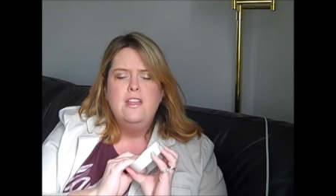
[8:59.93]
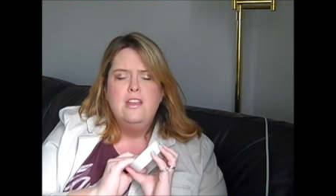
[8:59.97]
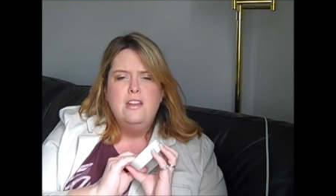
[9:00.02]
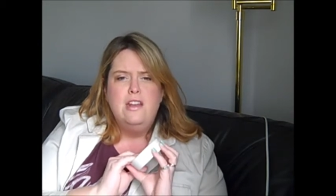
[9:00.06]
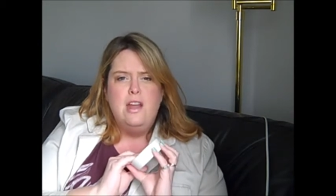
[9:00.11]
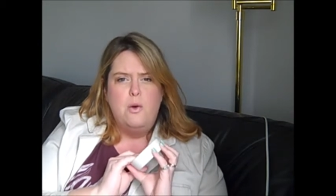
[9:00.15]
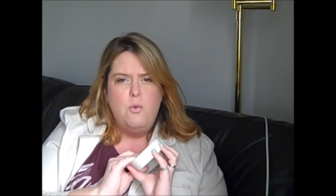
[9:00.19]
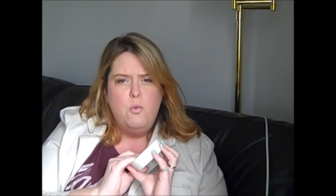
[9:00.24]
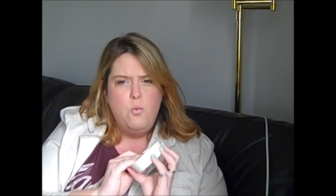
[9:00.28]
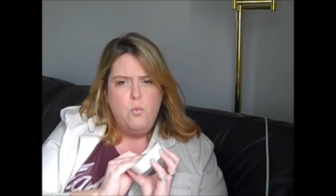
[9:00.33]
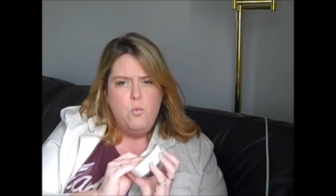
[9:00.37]

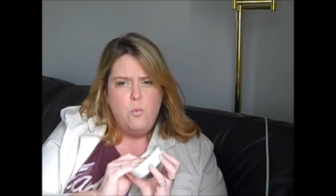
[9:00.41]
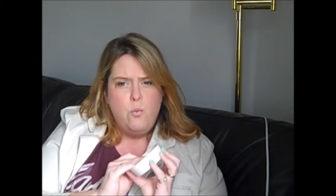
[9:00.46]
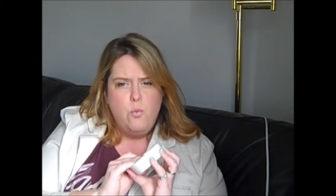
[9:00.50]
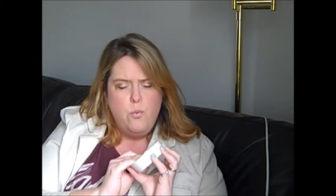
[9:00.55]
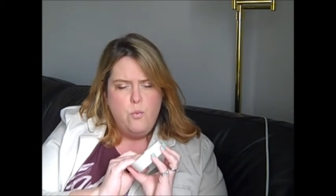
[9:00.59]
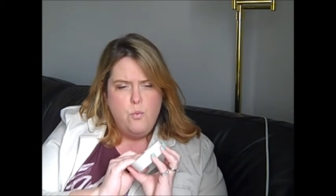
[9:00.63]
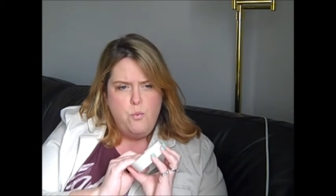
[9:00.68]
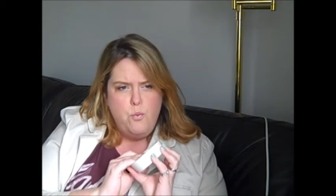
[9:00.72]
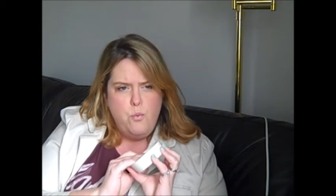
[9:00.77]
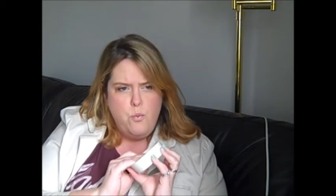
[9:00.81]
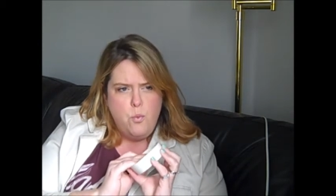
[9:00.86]
Now,
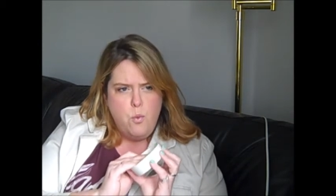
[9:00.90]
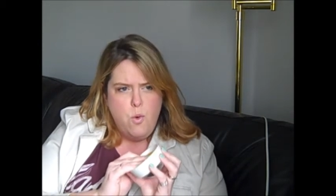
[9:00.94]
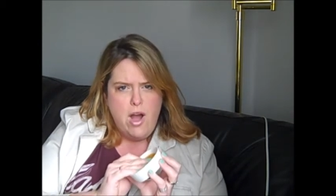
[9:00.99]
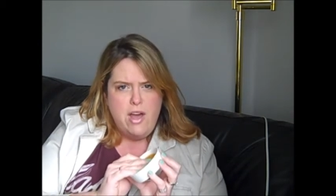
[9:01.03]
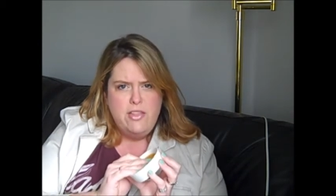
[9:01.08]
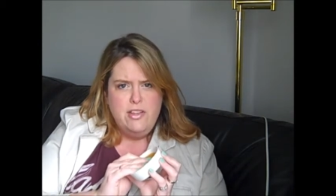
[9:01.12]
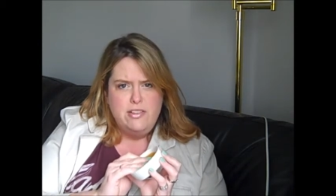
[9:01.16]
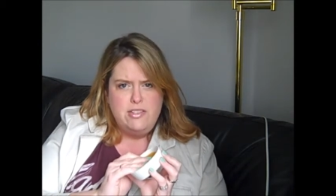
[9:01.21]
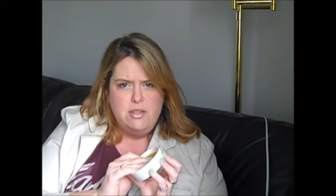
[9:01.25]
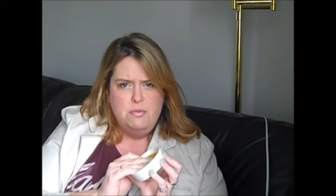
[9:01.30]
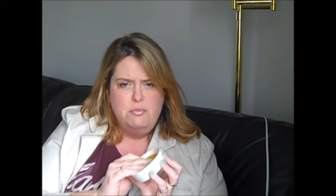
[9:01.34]

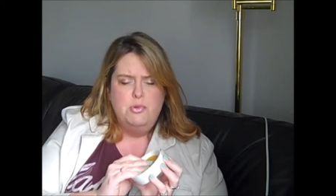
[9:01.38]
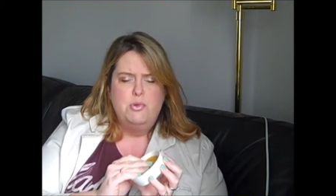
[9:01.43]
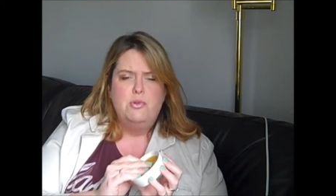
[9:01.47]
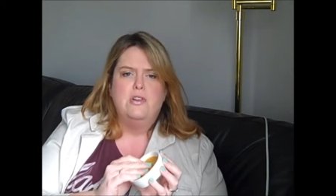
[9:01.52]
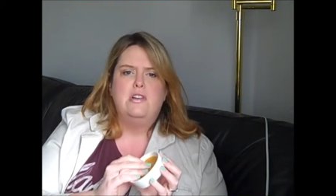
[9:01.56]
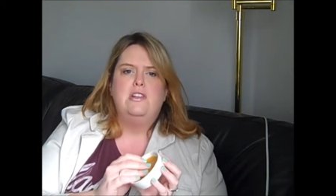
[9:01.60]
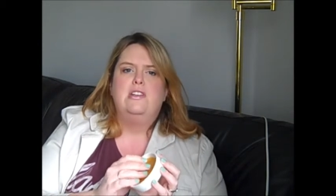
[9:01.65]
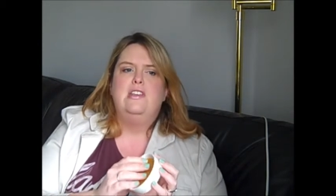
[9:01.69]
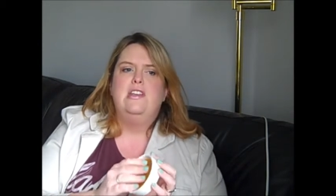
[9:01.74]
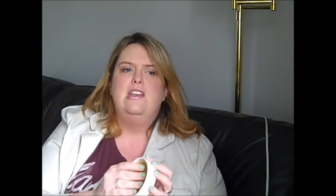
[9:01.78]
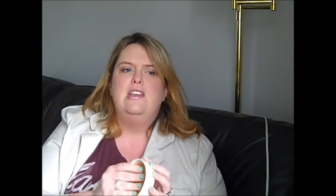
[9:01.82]
why that's
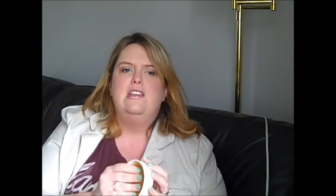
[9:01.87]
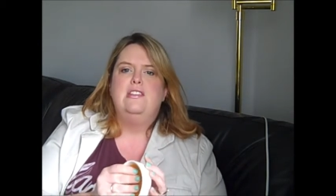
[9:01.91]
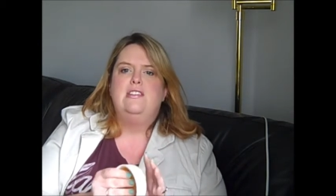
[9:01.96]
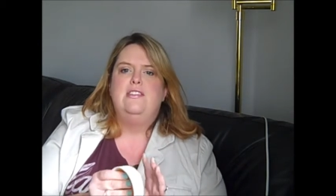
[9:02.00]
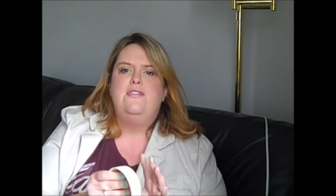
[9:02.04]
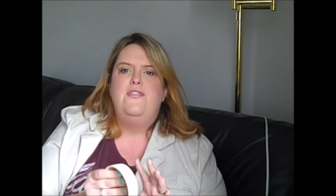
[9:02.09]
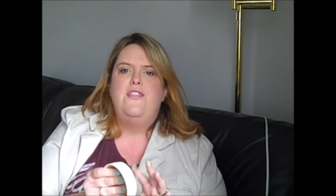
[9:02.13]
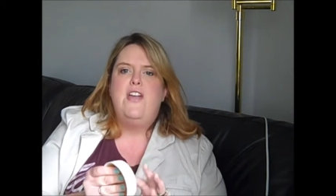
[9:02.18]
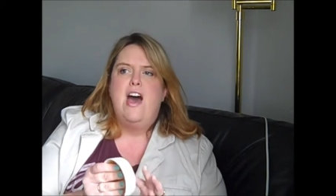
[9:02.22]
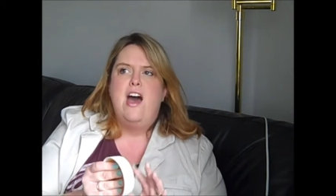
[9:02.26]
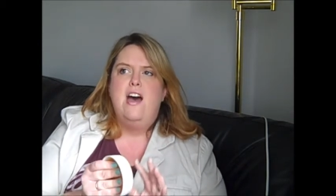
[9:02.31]
important is
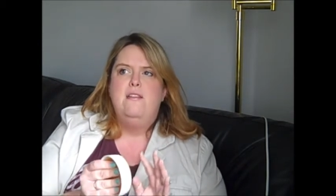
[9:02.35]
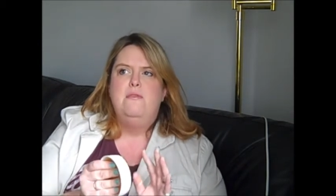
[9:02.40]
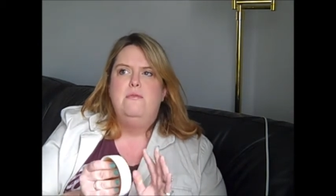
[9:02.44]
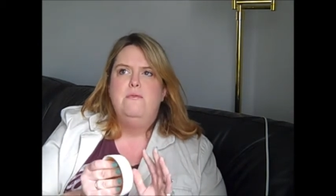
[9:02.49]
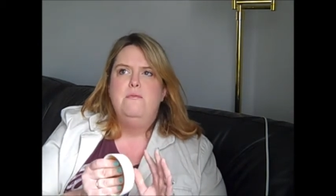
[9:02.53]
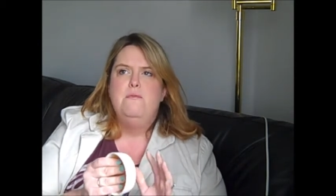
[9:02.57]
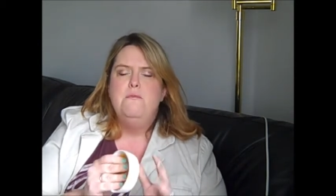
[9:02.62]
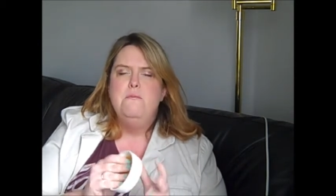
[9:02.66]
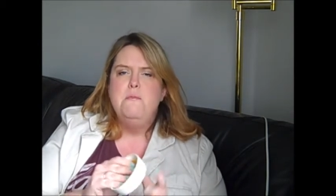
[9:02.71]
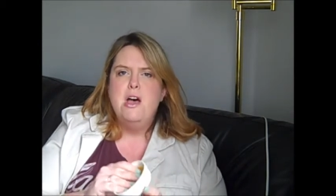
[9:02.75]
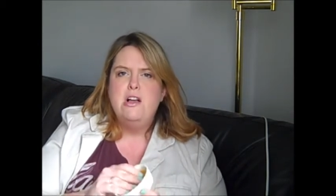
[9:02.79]
that
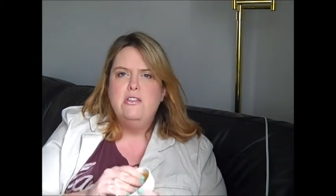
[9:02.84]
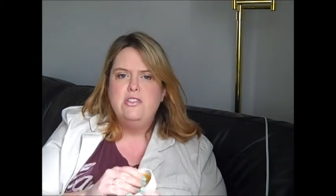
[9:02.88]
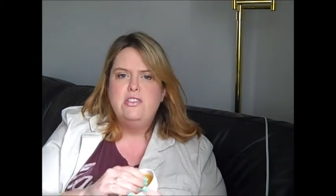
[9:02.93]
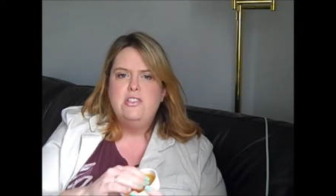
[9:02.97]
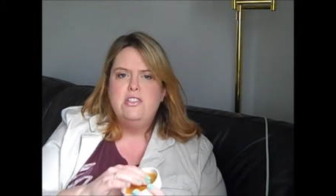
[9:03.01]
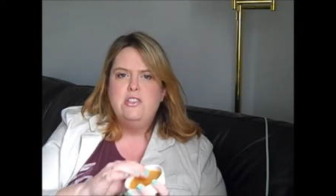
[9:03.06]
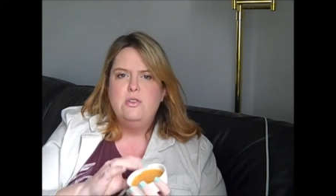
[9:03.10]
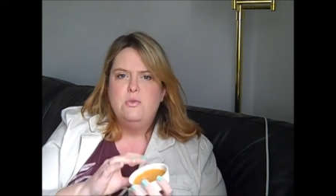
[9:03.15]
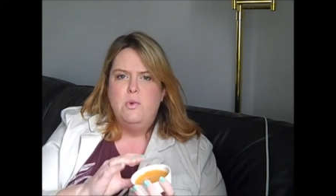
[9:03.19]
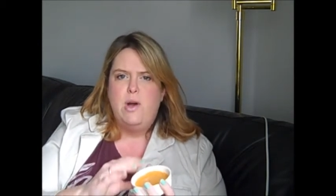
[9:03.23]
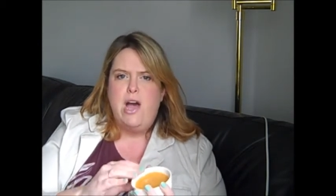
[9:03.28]

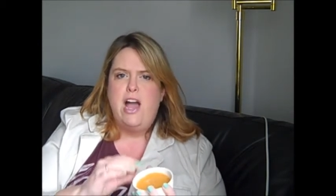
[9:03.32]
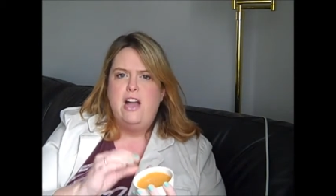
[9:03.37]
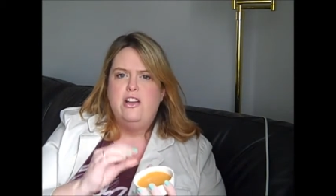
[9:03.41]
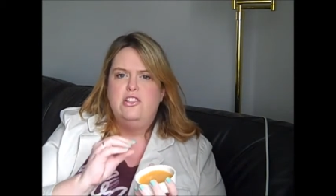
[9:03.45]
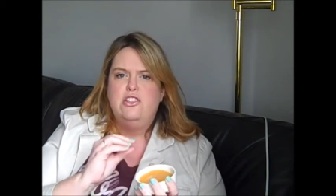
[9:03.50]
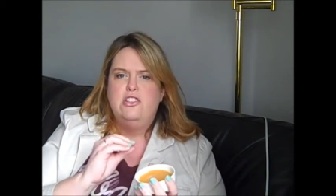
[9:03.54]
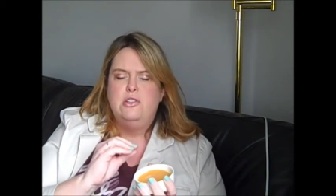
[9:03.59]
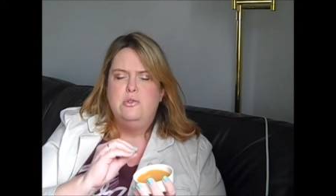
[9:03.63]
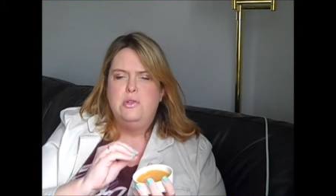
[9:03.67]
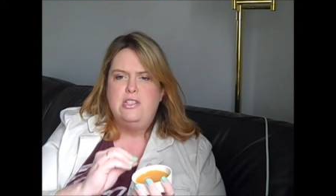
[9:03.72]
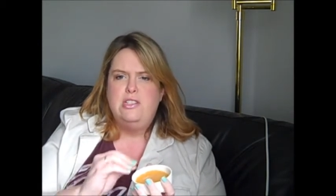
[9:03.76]
melts the
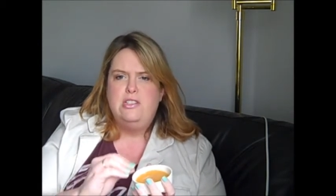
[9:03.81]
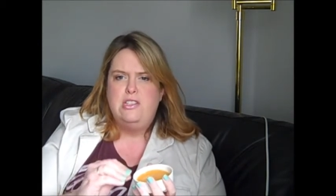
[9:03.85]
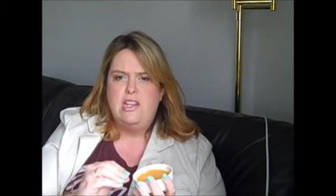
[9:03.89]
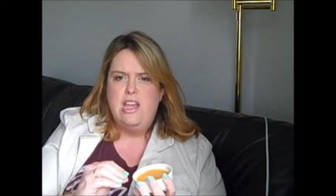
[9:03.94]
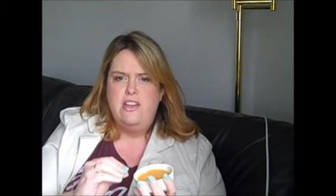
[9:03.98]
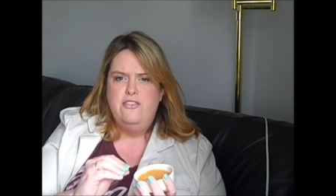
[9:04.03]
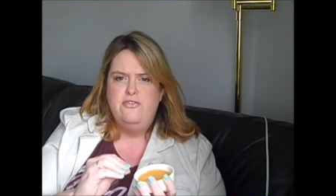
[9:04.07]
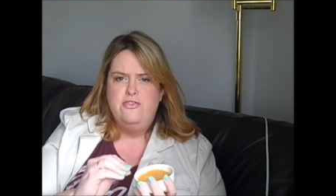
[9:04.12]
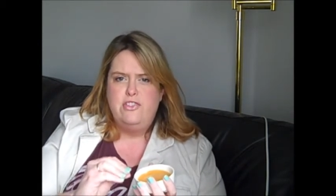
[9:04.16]
wax to a safe